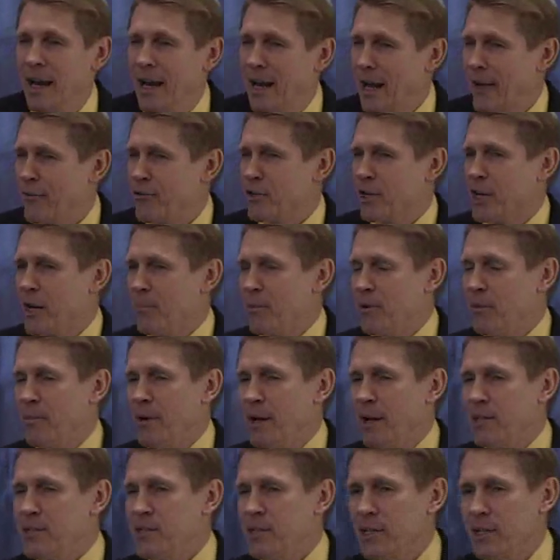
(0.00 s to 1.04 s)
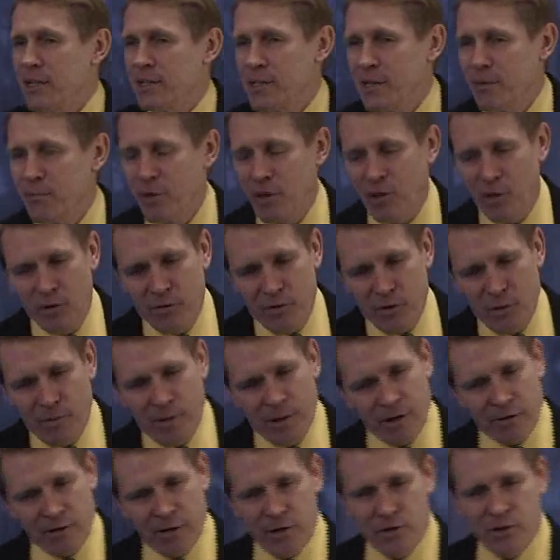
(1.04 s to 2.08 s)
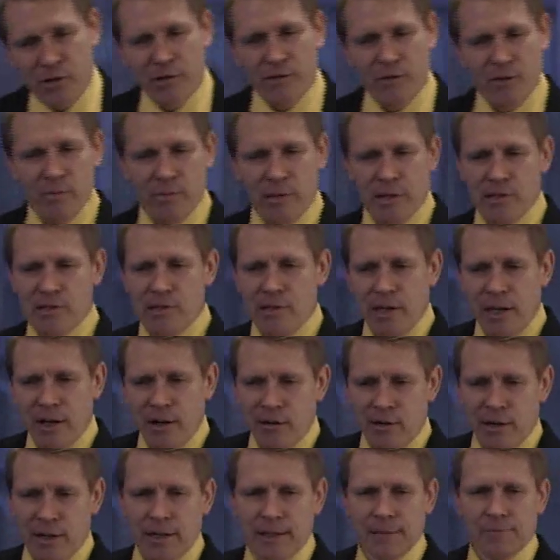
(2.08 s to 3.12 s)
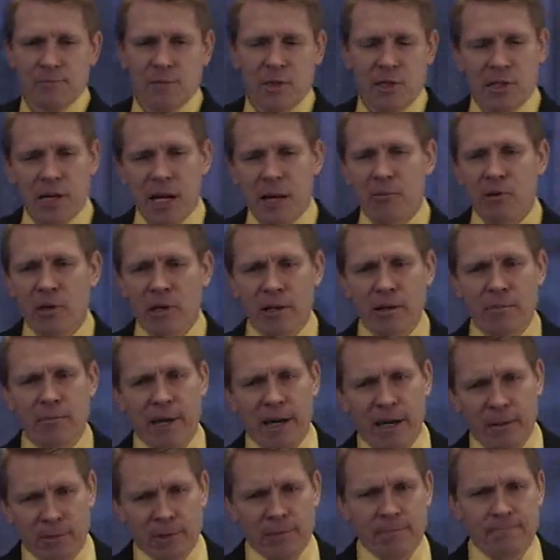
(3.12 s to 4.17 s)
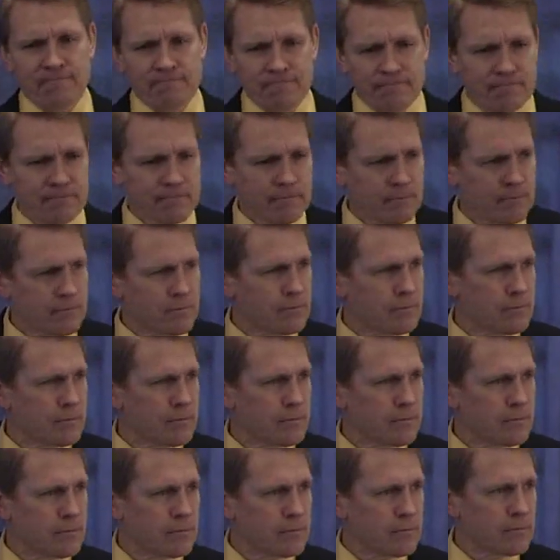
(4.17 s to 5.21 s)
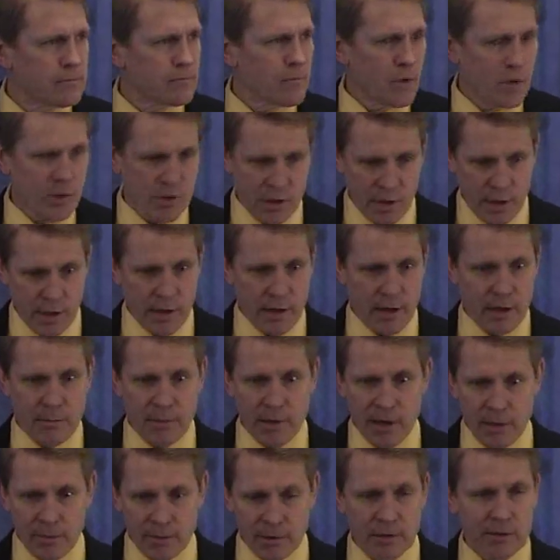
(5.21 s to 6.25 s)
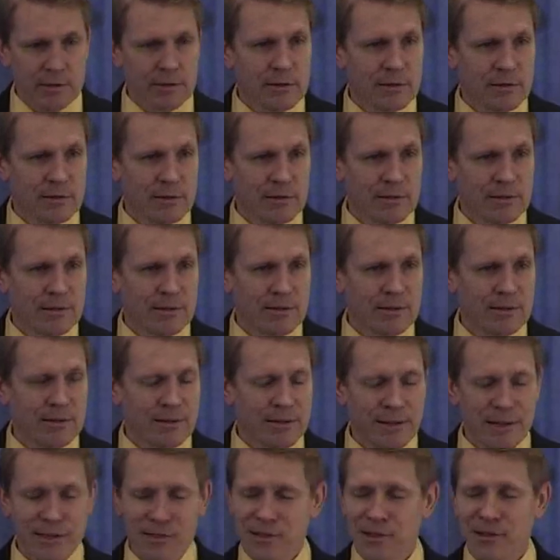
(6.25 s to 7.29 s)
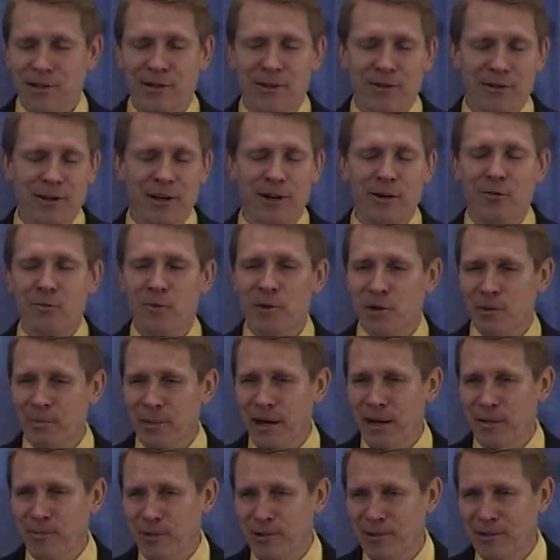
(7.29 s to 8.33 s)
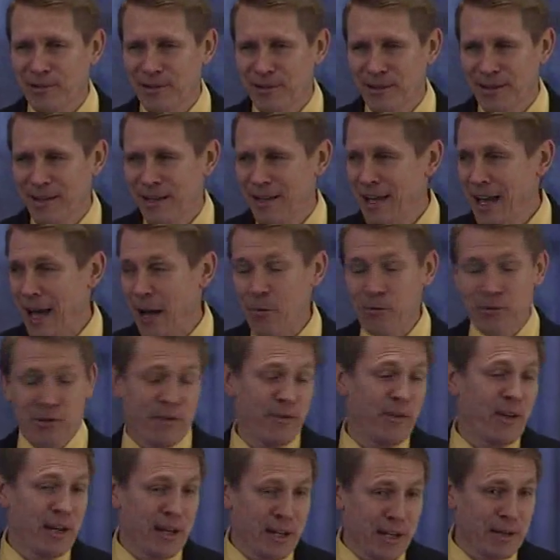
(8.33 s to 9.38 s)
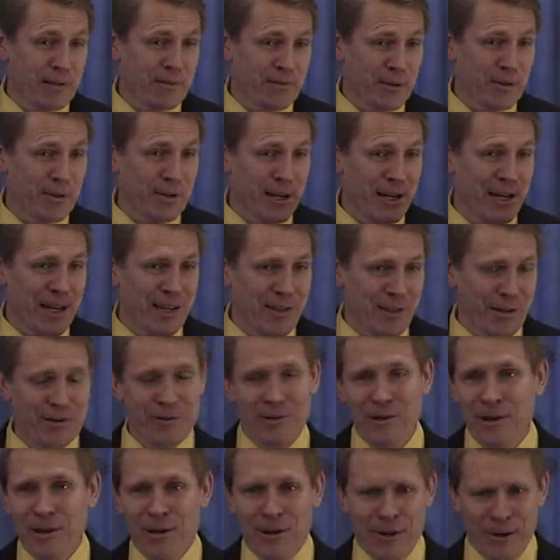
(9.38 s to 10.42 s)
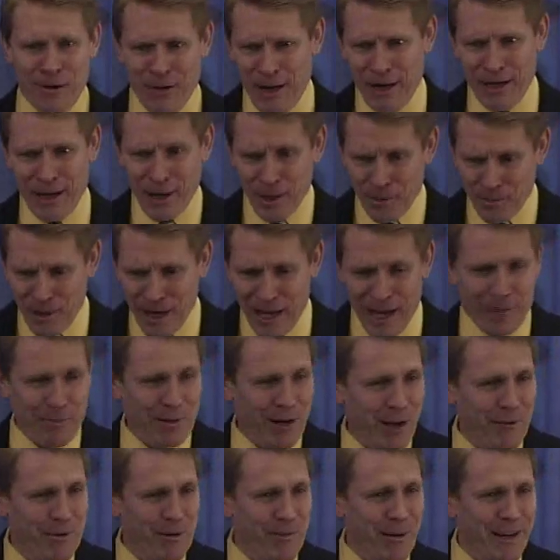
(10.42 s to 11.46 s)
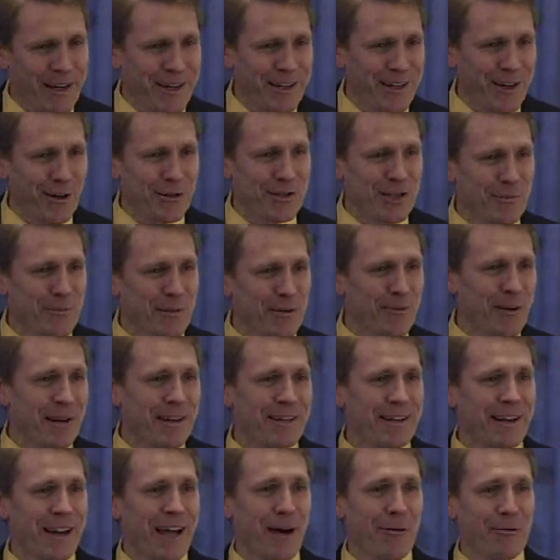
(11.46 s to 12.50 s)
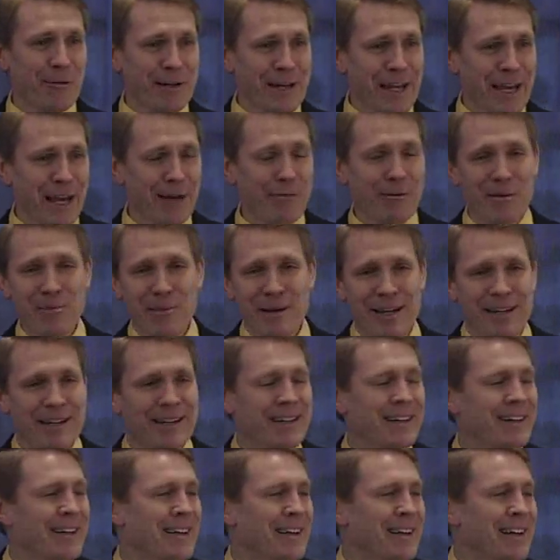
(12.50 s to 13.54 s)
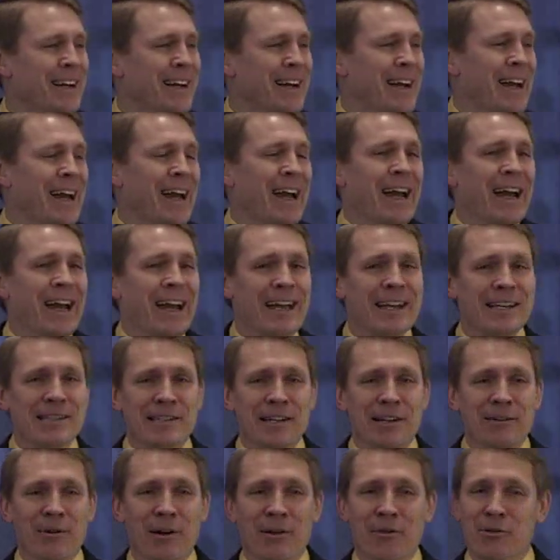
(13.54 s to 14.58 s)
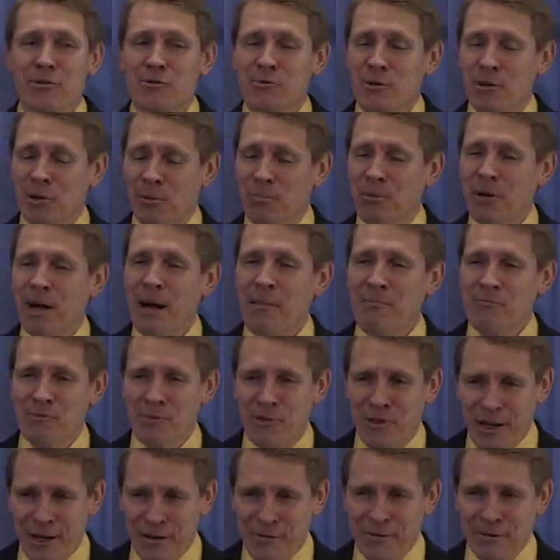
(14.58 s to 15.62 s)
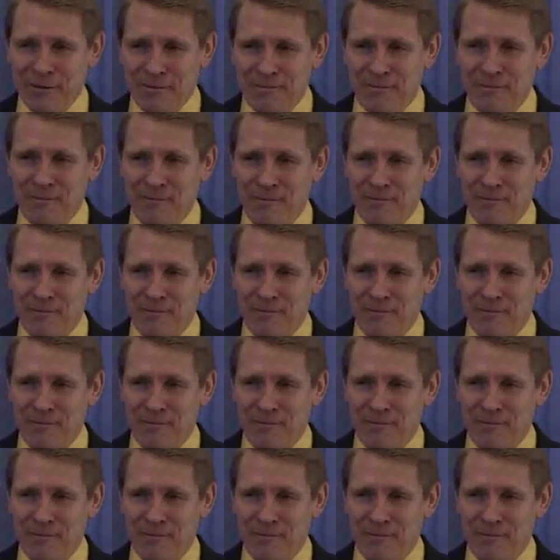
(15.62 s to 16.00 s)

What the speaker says: And after a couple of months, he said, Brother Hovind, you've been a Christian a few months now. It's time you get a Bible. I said, I got a Bible. He said, no, you need a real Bible. I was offended. Okay, I thought, well, I got a Bible. I've been making notes. I've been reading an hour a day. What do you mean? He said, well, there's real problems with that one.